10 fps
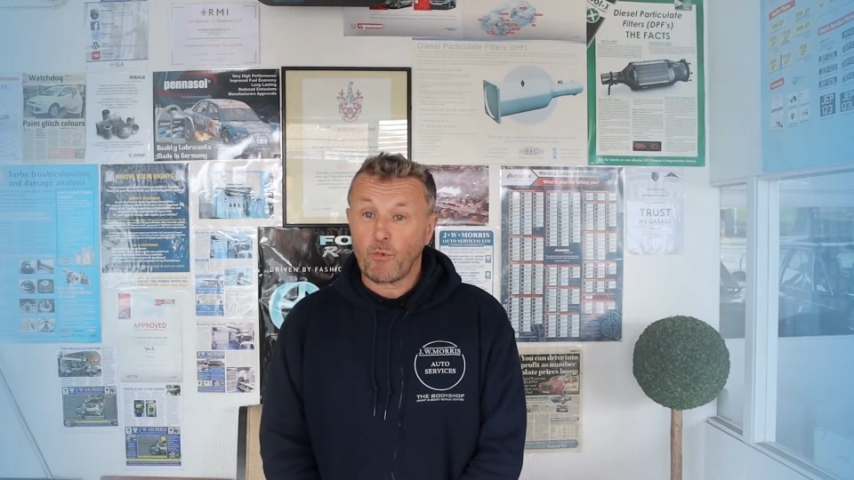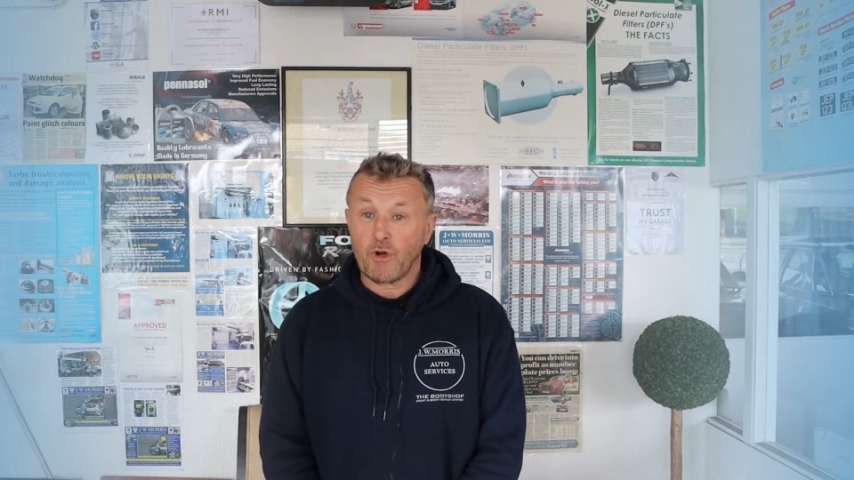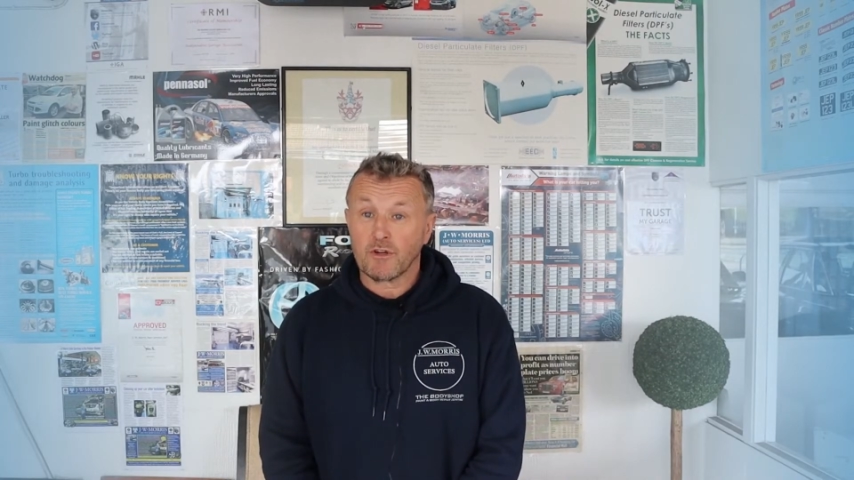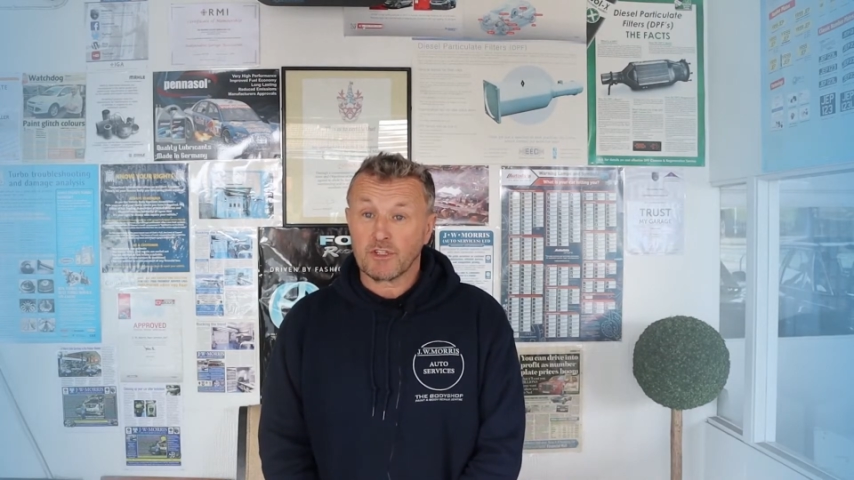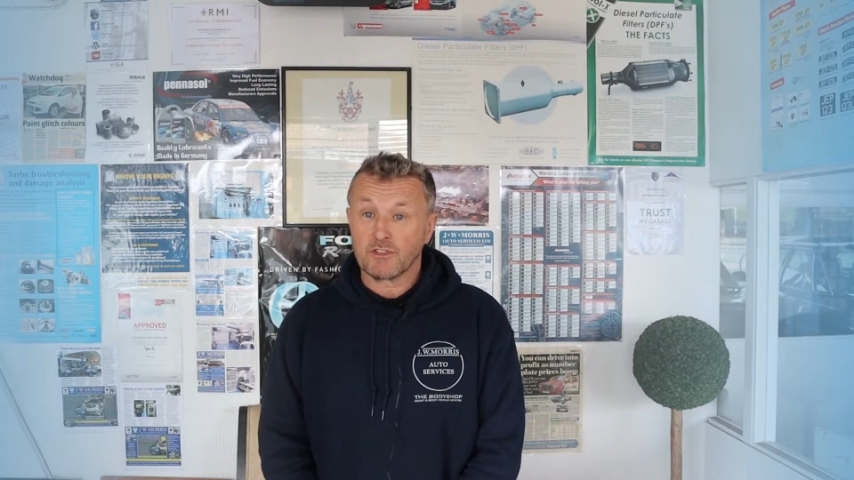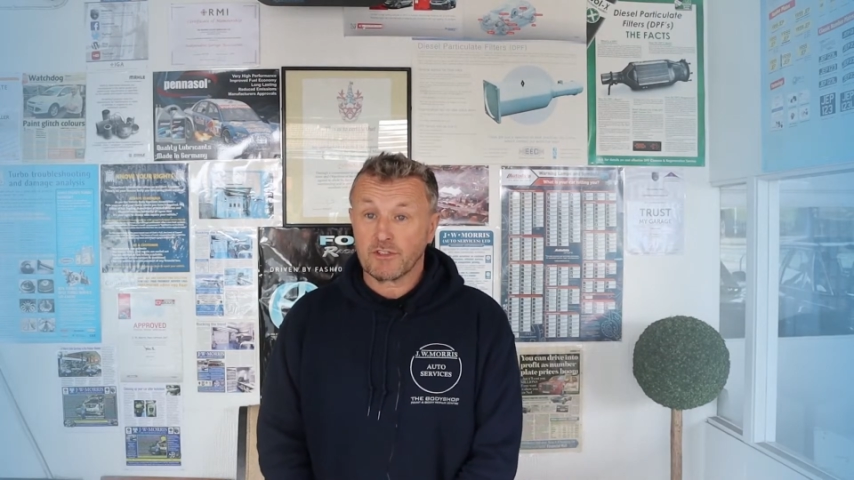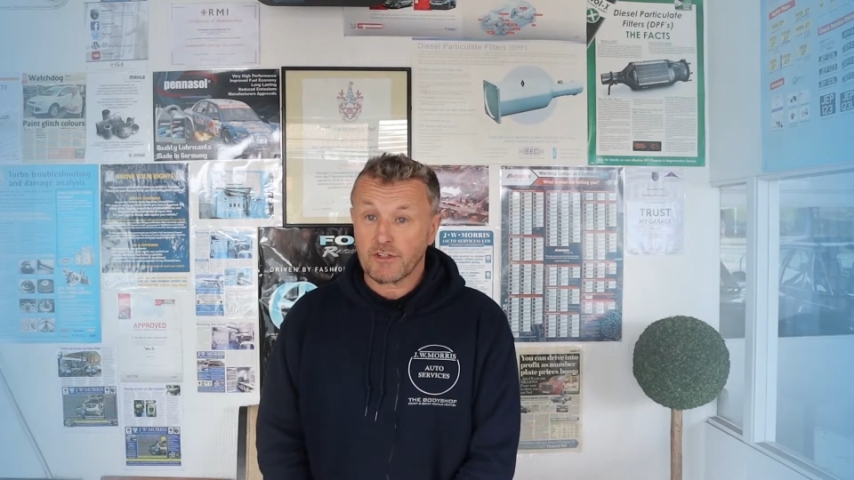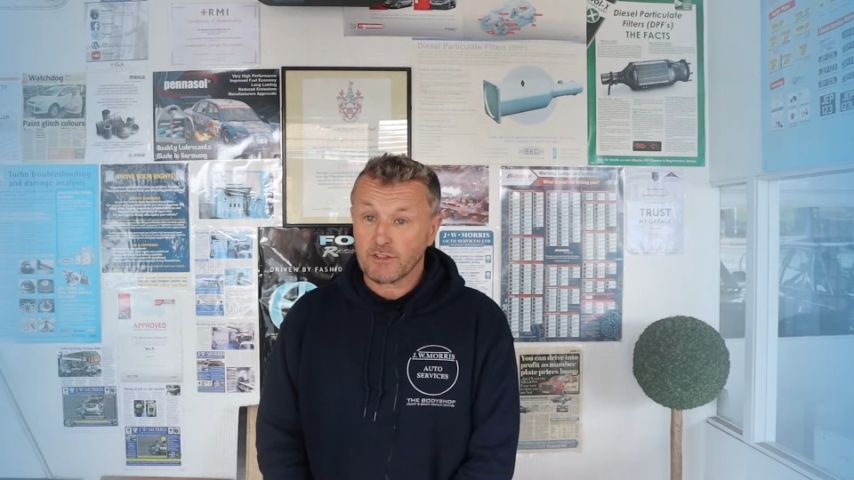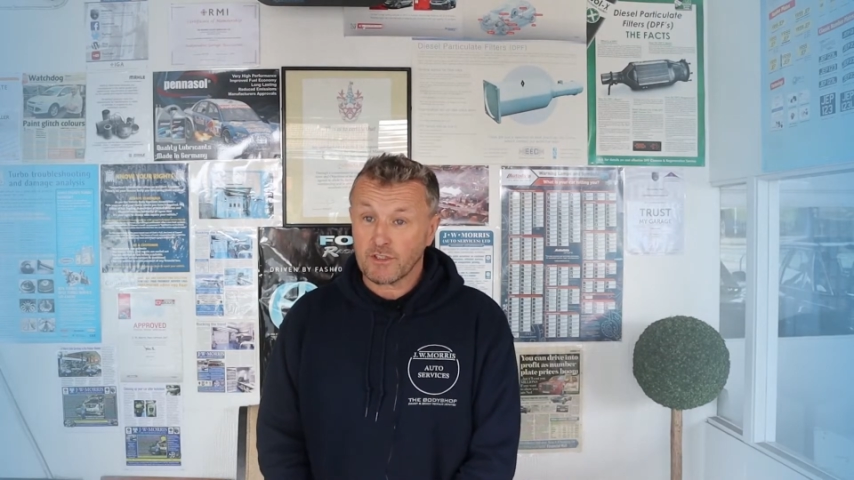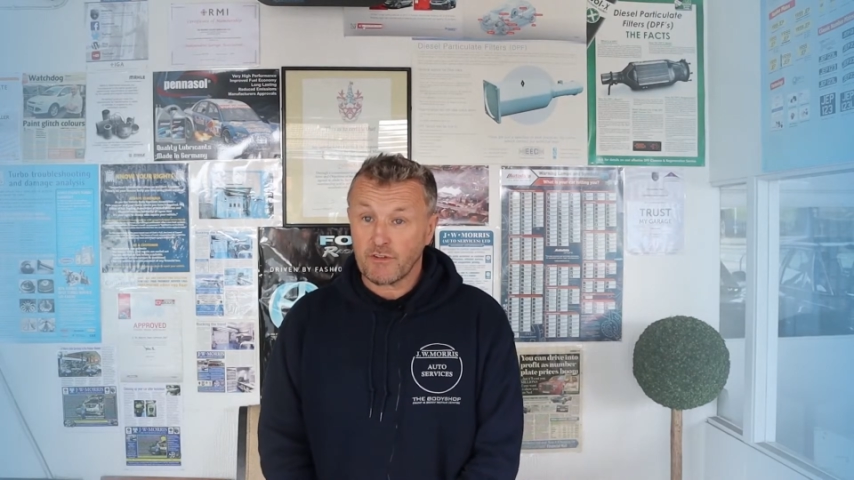put on
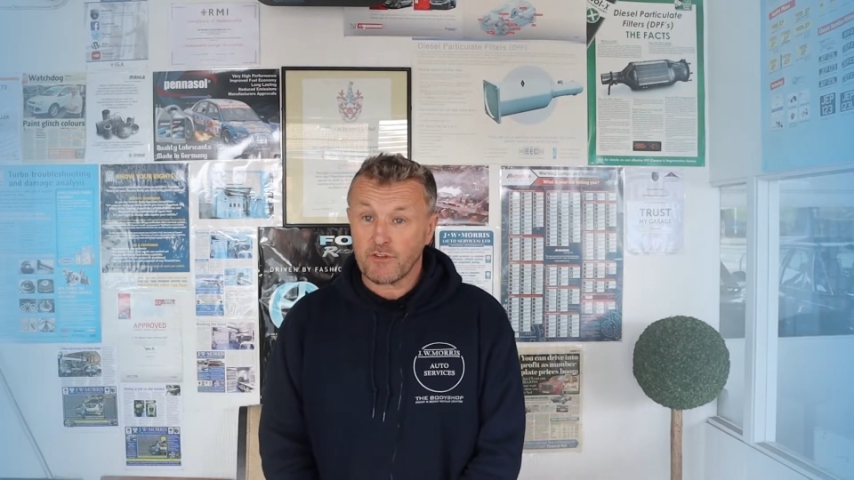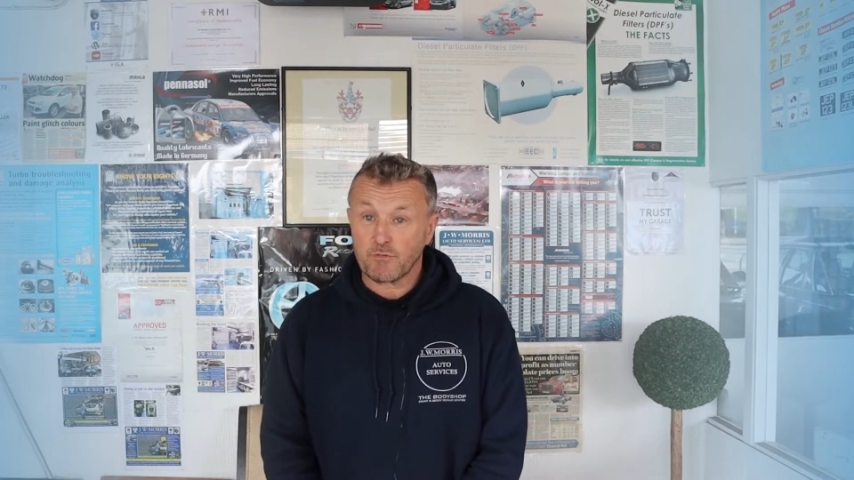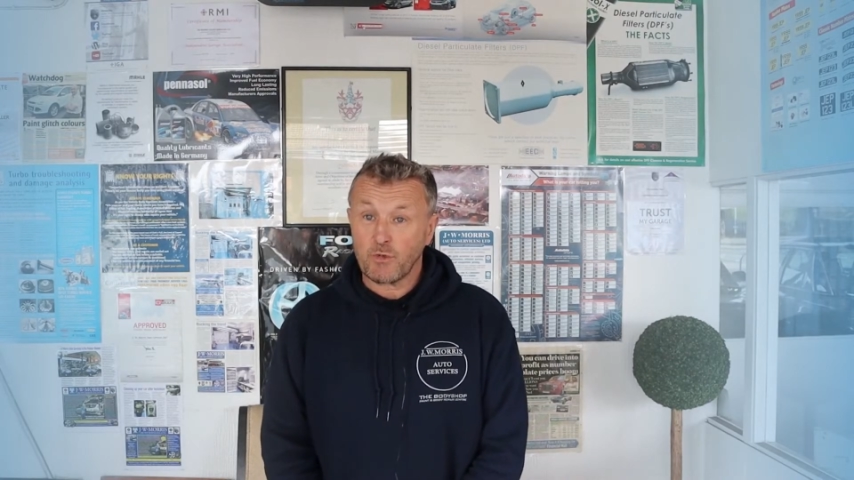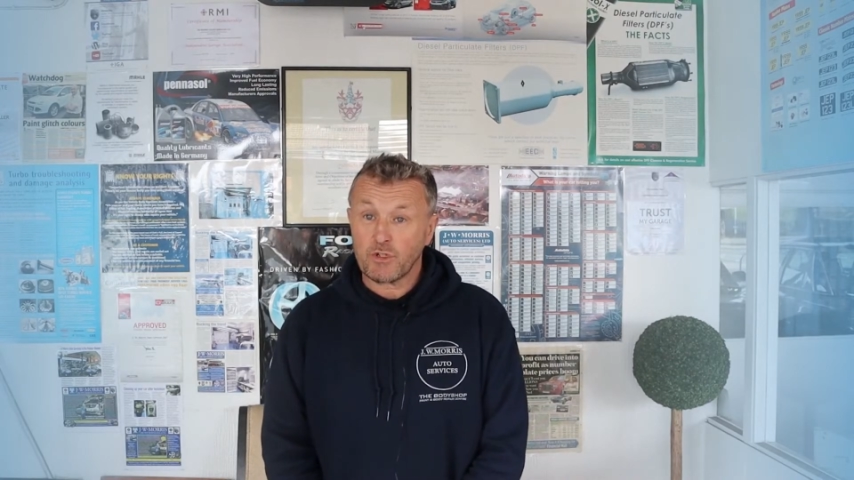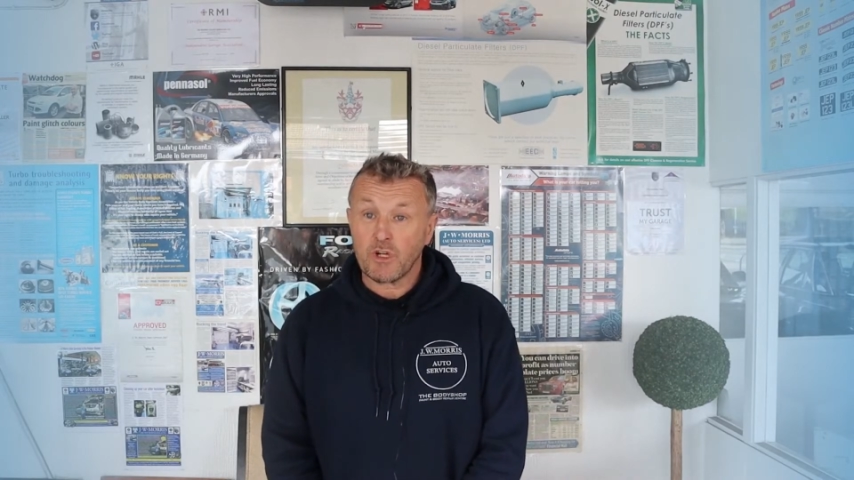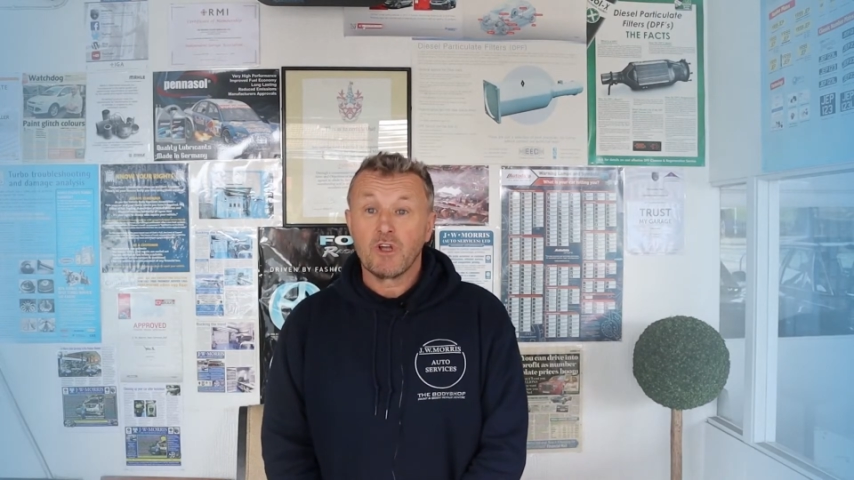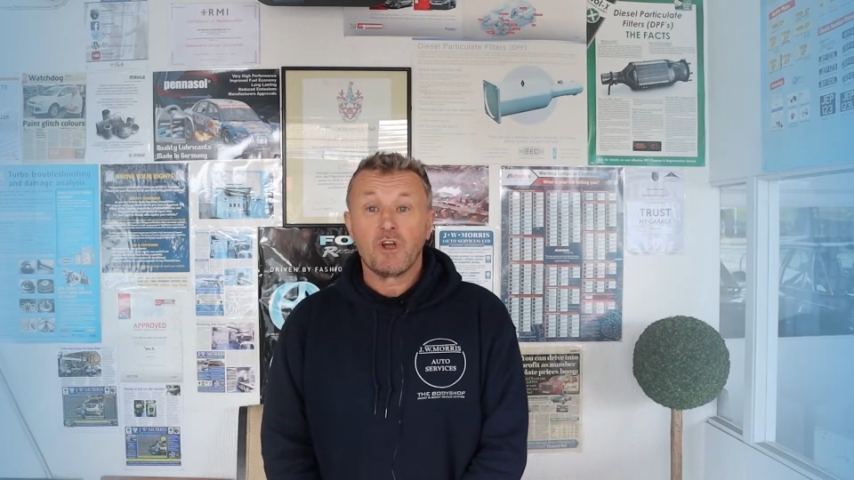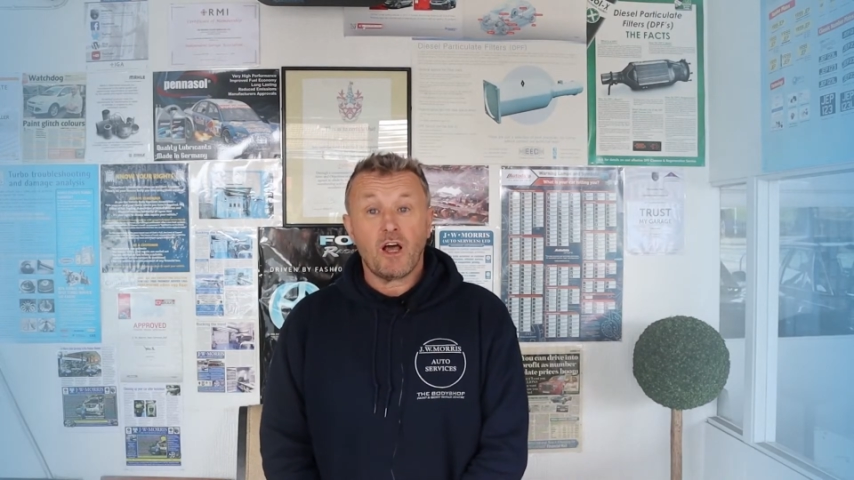Digital Servicebook,